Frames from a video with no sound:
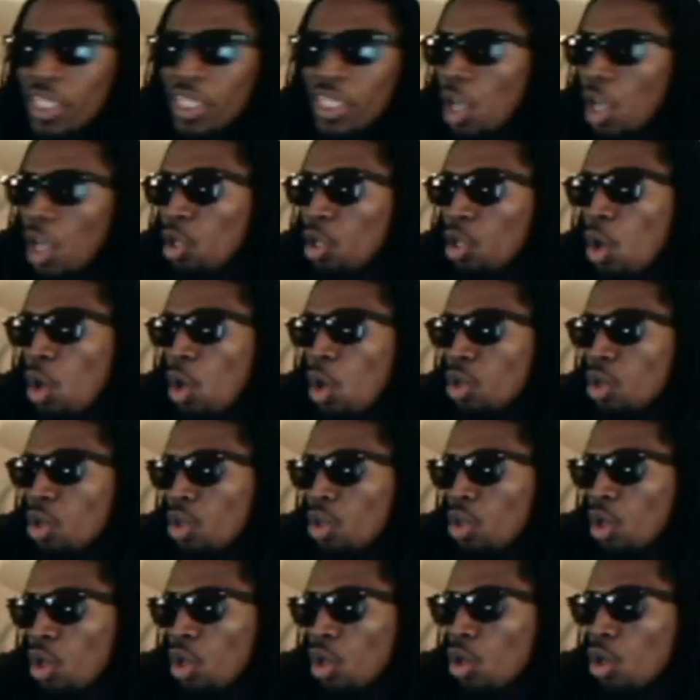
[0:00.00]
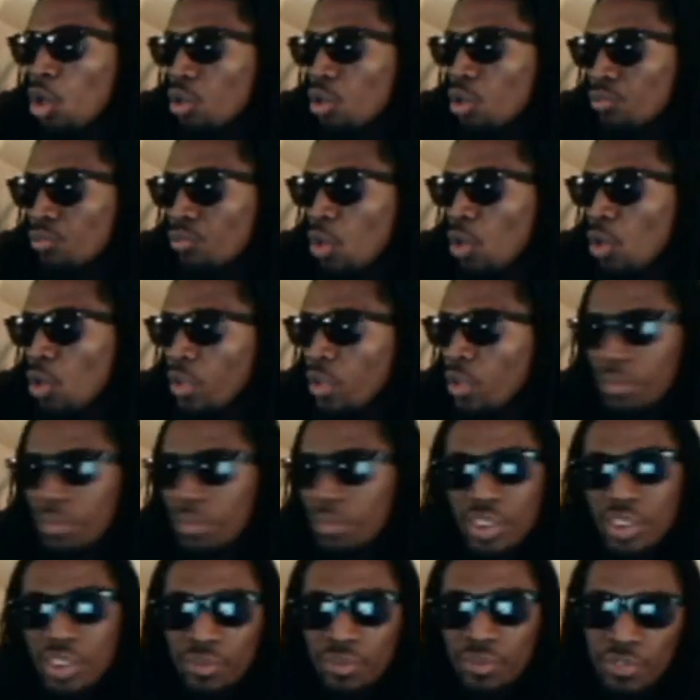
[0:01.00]
along along the road, he
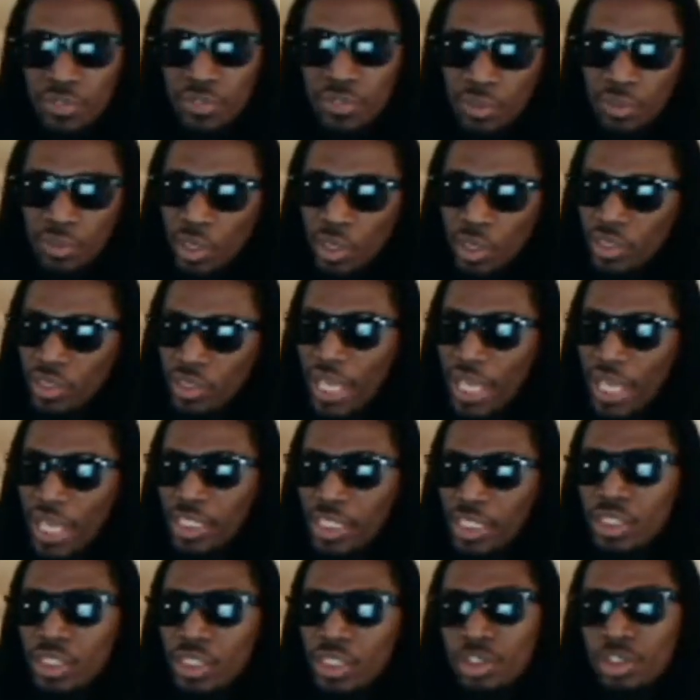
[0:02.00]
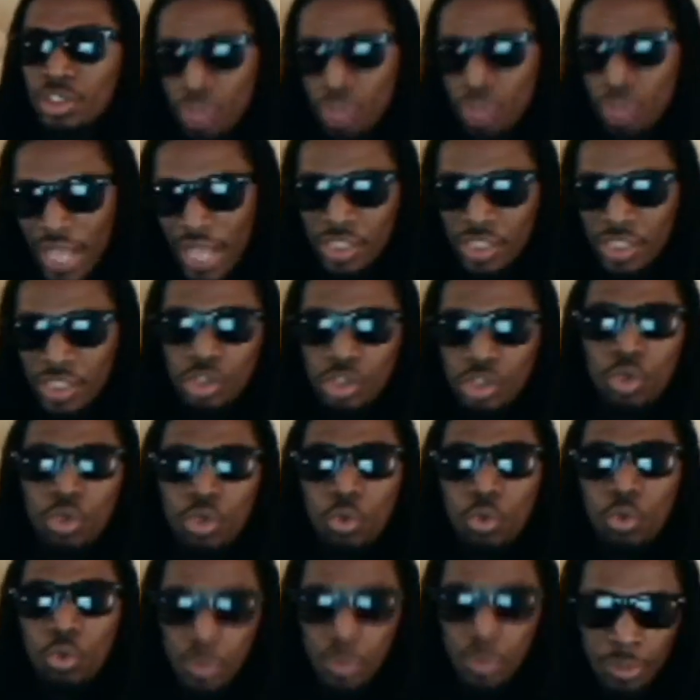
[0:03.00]
meets a female that tries to
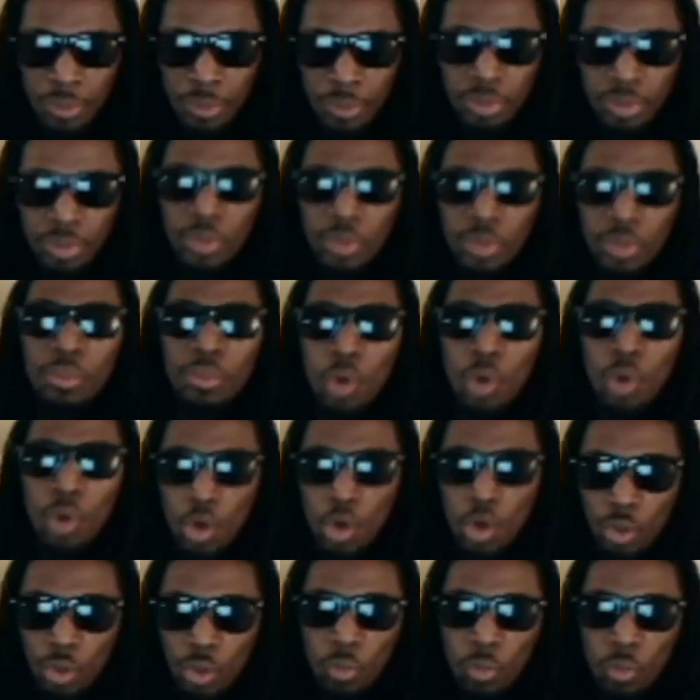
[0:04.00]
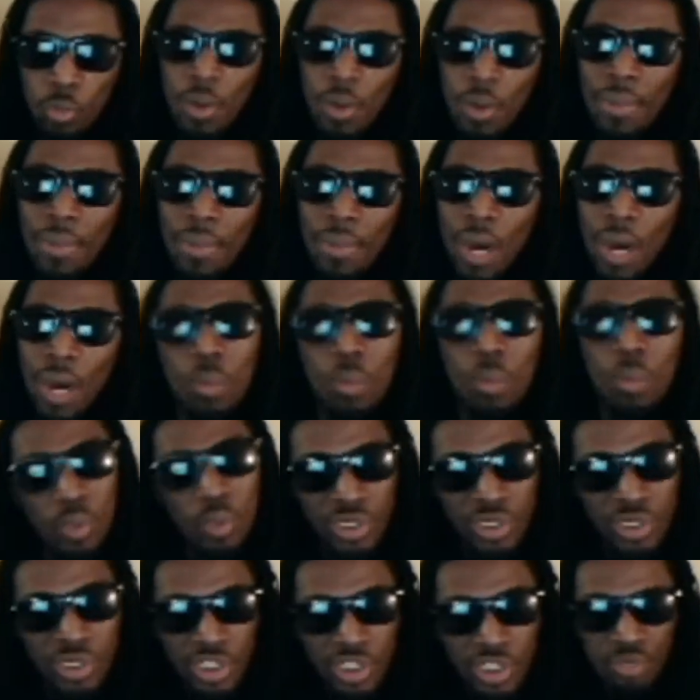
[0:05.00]
school him and put him on about
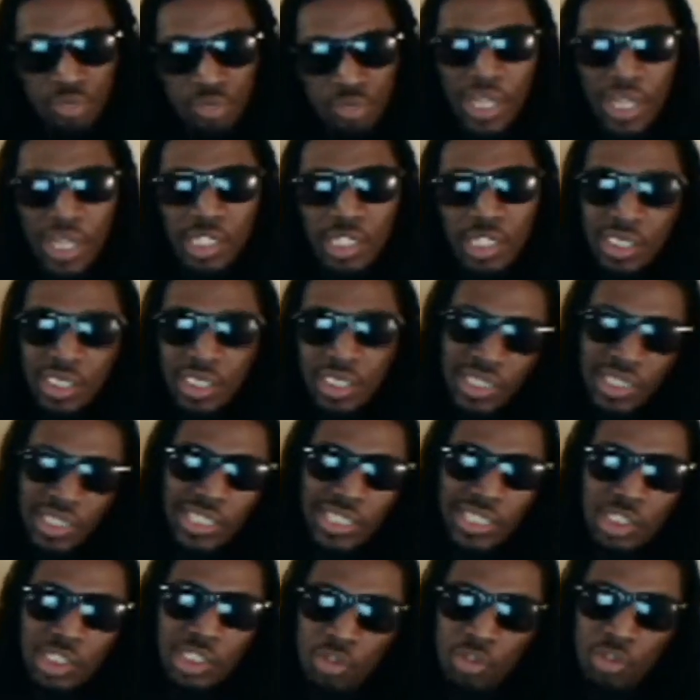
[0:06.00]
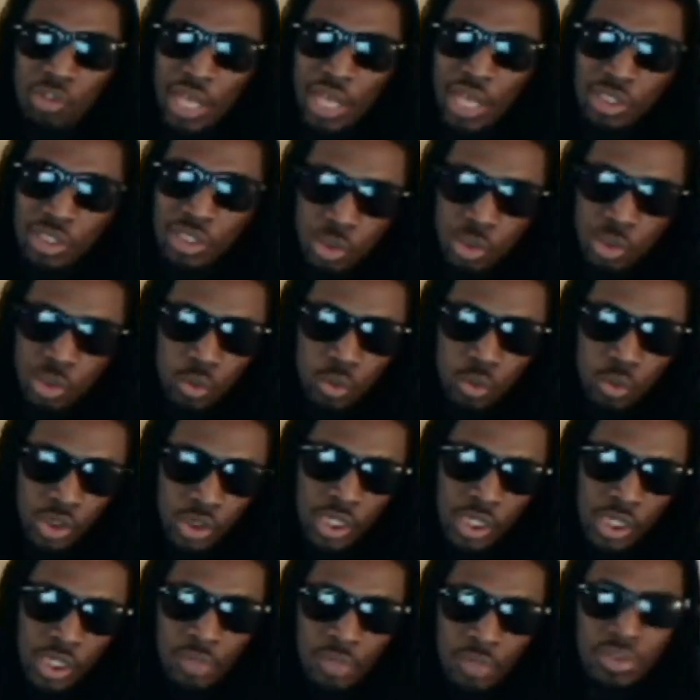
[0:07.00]
what this record execs is trying to do to
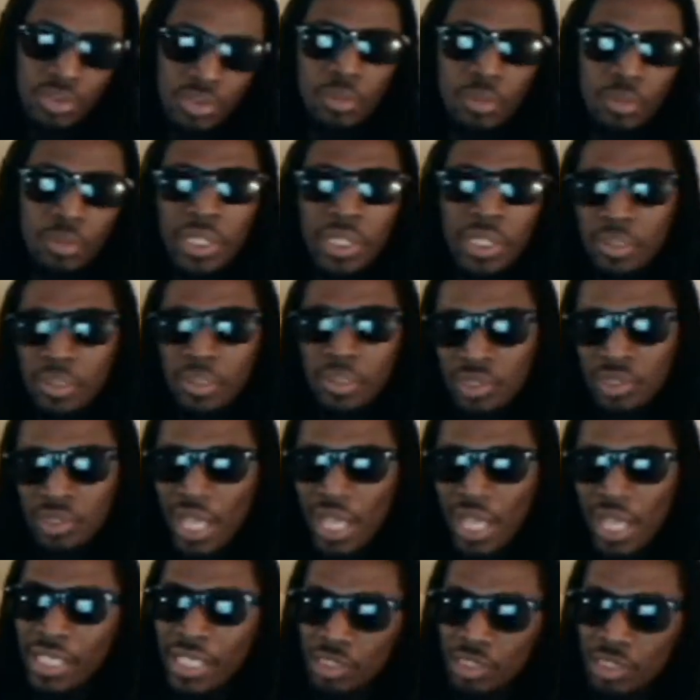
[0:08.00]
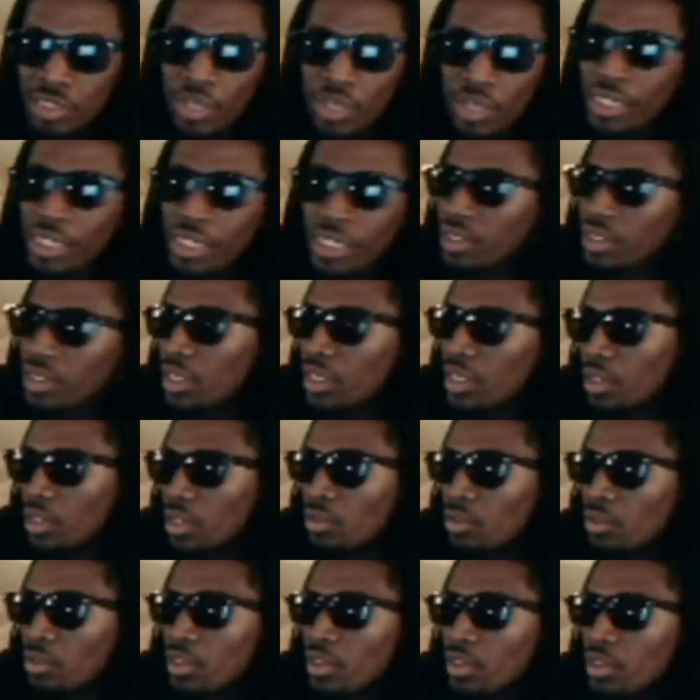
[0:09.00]
him to make him sign these record
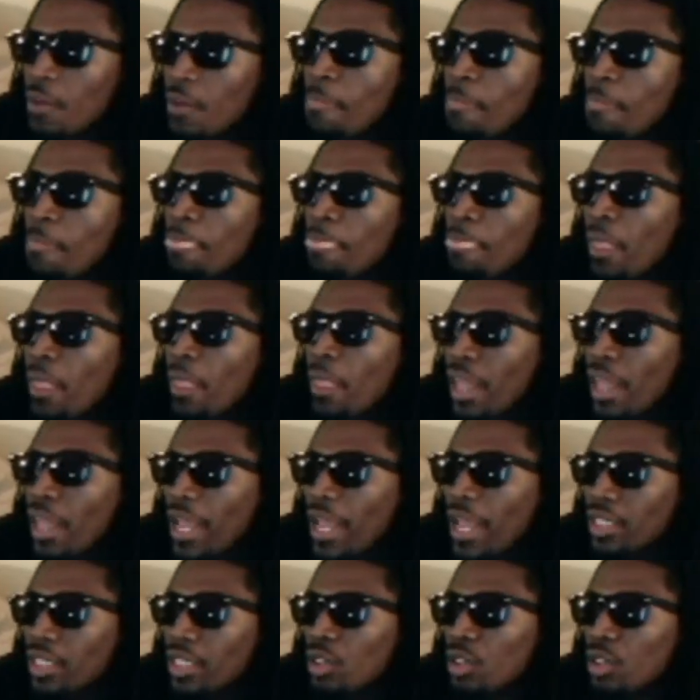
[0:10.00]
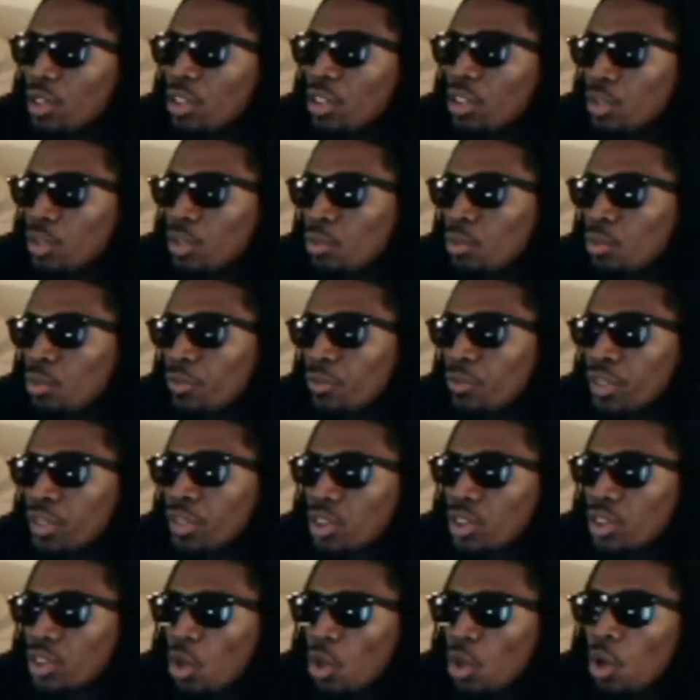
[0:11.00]
deals. Right. And uh, the movie
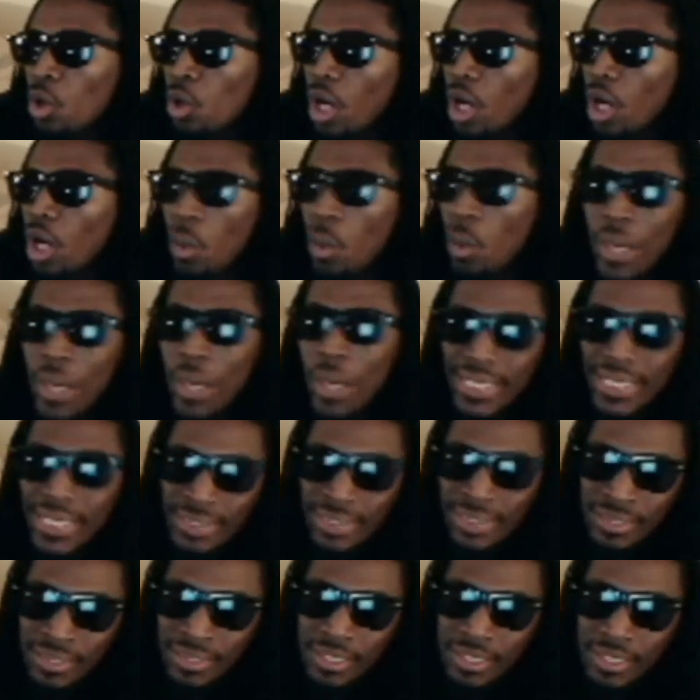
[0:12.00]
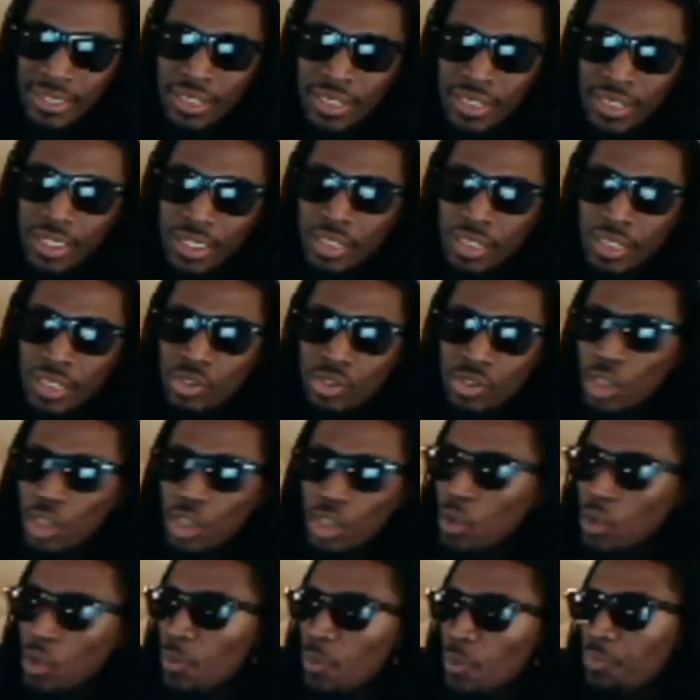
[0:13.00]
is called Awaken.
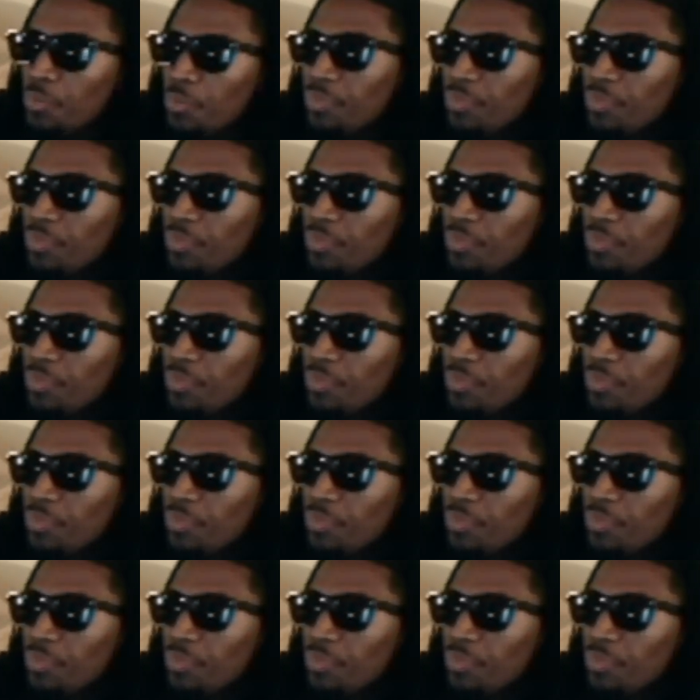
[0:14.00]
So